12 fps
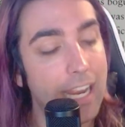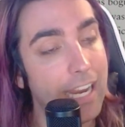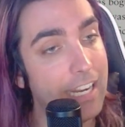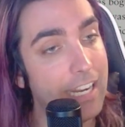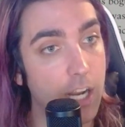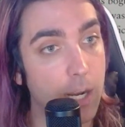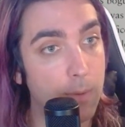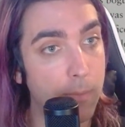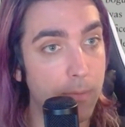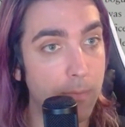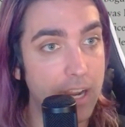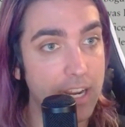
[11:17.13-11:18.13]
He didn't come up
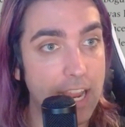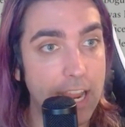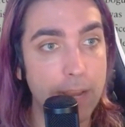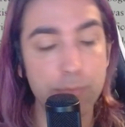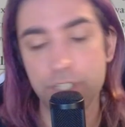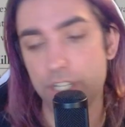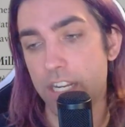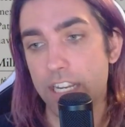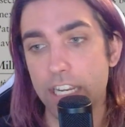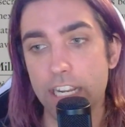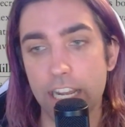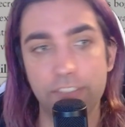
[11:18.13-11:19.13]
in my games.
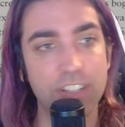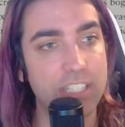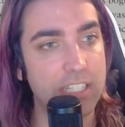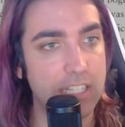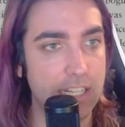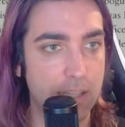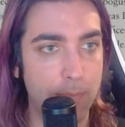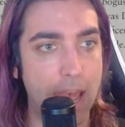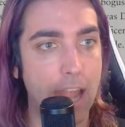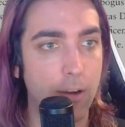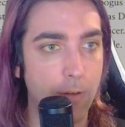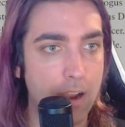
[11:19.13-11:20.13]
He kind of existed in the
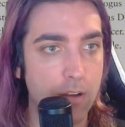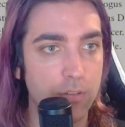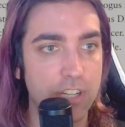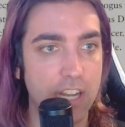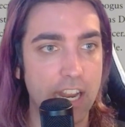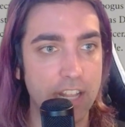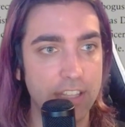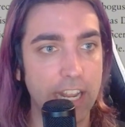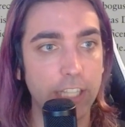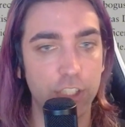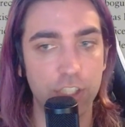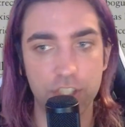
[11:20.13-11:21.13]
background, and the
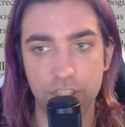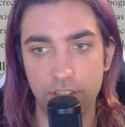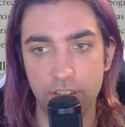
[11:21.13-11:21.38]
agents